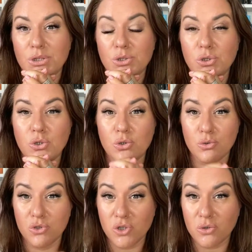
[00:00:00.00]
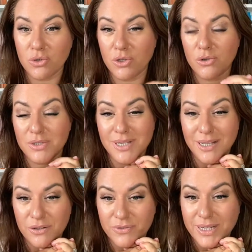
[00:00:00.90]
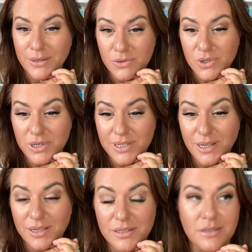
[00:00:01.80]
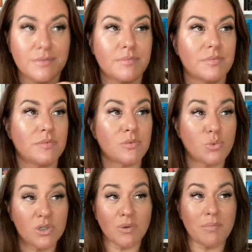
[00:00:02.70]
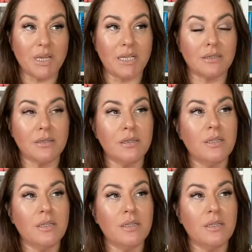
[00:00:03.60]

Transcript: you took yourself out on a date? What do I mean?